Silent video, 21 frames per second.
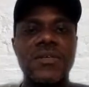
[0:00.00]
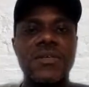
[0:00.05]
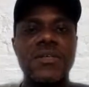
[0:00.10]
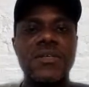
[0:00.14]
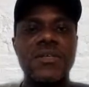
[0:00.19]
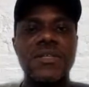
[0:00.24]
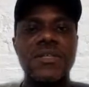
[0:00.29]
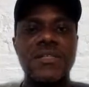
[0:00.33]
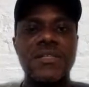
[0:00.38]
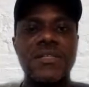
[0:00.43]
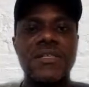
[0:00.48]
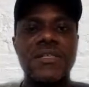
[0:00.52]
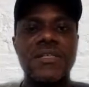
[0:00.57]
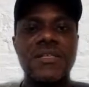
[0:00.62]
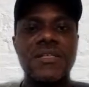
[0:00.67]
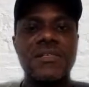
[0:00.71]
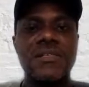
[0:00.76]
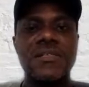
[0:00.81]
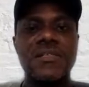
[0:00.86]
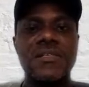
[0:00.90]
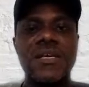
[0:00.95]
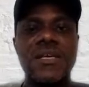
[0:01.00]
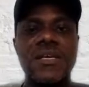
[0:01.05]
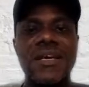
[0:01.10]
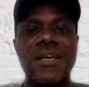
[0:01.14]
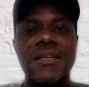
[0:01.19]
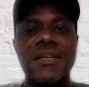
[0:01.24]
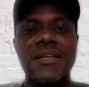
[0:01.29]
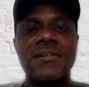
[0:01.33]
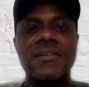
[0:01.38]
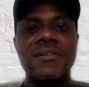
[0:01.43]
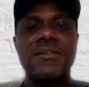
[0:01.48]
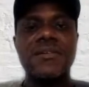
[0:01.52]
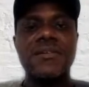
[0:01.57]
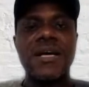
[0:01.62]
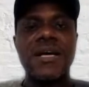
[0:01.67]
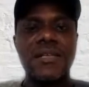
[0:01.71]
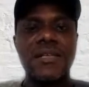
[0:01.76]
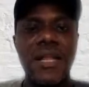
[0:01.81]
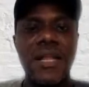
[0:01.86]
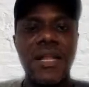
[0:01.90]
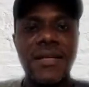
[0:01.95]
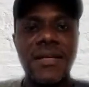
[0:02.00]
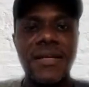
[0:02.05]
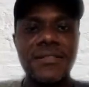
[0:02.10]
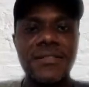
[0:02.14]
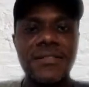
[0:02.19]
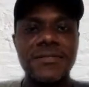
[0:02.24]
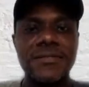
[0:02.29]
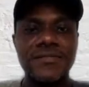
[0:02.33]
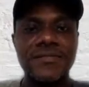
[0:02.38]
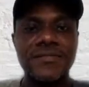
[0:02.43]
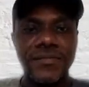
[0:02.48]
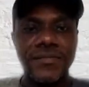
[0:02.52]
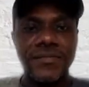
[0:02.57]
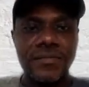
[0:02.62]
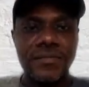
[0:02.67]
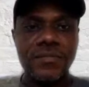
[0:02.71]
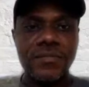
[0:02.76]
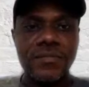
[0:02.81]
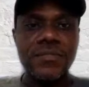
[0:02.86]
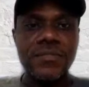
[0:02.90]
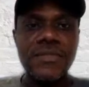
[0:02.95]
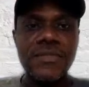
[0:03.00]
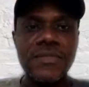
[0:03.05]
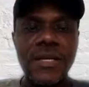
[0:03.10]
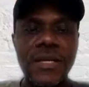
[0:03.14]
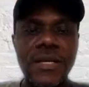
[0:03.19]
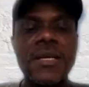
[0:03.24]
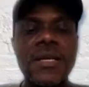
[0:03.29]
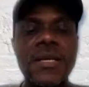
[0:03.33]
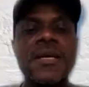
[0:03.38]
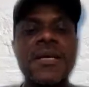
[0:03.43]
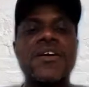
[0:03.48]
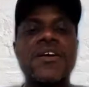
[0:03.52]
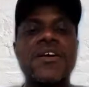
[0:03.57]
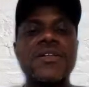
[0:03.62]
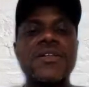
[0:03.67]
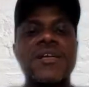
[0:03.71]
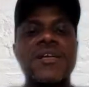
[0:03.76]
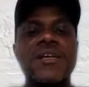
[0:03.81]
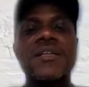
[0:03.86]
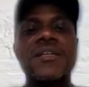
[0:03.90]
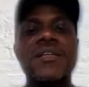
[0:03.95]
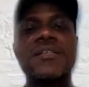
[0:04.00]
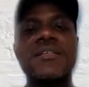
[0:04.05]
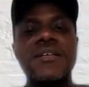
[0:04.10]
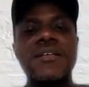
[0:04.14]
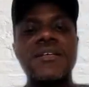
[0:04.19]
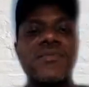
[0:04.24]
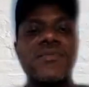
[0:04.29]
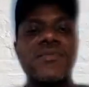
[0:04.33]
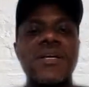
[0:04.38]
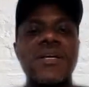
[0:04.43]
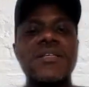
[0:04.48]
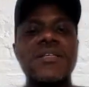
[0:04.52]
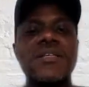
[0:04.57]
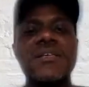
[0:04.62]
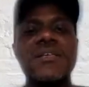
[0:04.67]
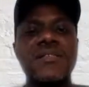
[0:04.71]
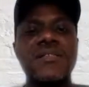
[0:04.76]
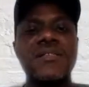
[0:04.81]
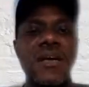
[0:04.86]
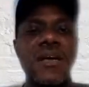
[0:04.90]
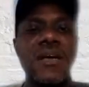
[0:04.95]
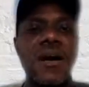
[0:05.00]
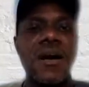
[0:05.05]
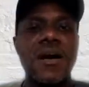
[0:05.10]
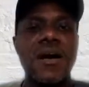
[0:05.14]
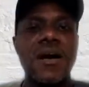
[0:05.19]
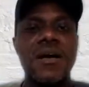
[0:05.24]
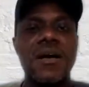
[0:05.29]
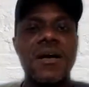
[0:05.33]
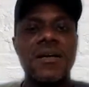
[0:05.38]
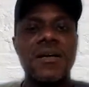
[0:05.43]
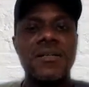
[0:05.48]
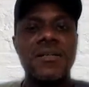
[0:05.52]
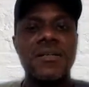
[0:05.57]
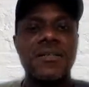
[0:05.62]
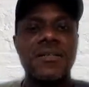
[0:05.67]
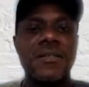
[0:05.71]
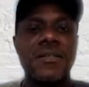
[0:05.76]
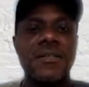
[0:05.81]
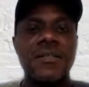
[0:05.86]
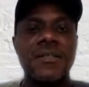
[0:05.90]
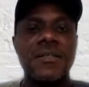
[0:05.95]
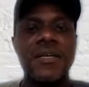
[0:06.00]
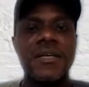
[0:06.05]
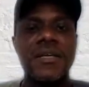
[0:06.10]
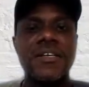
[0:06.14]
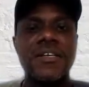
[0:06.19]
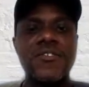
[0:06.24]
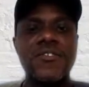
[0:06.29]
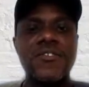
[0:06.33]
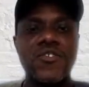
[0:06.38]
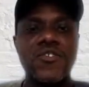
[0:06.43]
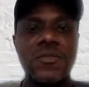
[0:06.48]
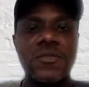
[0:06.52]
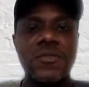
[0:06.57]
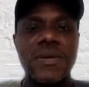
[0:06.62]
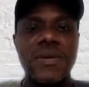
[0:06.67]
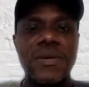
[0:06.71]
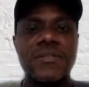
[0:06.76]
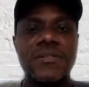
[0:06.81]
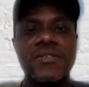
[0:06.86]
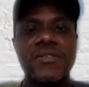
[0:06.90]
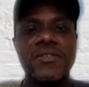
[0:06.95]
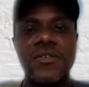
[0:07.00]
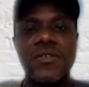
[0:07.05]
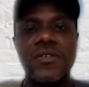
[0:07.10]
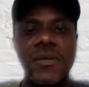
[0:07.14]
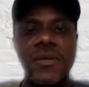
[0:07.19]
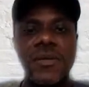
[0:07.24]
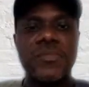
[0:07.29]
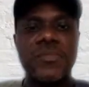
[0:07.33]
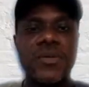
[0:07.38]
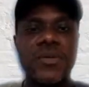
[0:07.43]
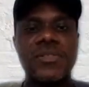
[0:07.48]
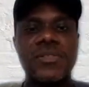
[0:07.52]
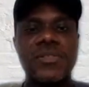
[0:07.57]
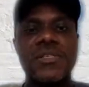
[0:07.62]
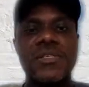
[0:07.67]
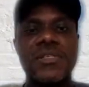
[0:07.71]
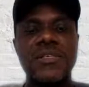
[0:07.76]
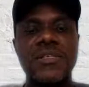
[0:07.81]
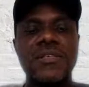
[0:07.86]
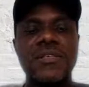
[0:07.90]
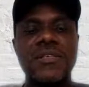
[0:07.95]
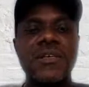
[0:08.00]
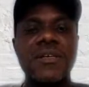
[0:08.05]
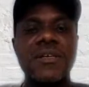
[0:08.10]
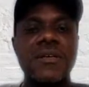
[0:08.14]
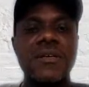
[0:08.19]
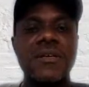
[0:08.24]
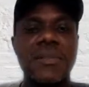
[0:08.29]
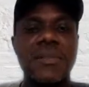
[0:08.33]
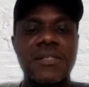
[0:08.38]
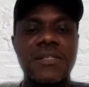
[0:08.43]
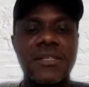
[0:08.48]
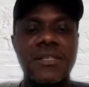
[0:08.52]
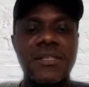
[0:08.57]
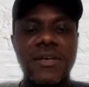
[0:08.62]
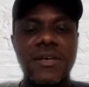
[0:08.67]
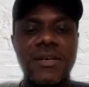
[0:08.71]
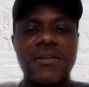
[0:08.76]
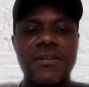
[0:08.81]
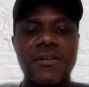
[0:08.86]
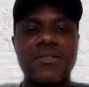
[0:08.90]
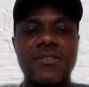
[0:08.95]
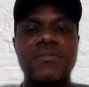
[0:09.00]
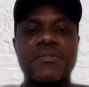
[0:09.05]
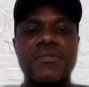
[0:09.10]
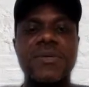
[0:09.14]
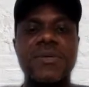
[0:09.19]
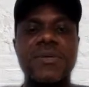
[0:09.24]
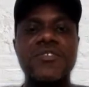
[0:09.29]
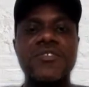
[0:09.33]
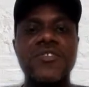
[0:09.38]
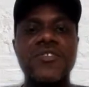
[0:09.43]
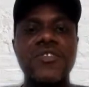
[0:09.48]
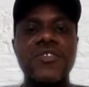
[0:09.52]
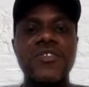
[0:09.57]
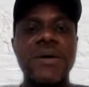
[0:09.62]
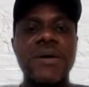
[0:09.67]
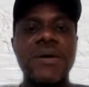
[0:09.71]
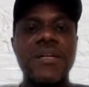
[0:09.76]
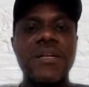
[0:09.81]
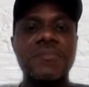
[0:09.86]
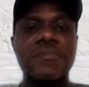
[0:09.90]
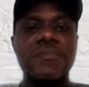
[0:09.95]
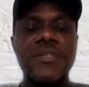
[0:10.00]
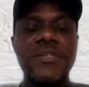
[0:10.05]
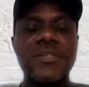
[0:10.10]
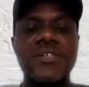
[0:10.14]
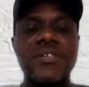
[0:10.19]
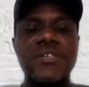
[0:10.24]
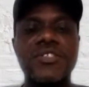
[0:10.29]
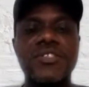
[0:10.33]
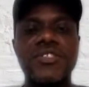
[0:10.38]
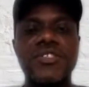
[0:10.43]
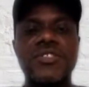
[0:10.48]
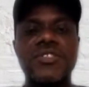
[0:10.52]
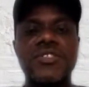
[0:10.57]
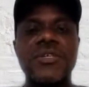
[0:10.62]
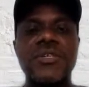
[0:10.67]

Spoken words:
that is in that land. Critically, the Fulanis are the instruments or the proxy materials being used by the British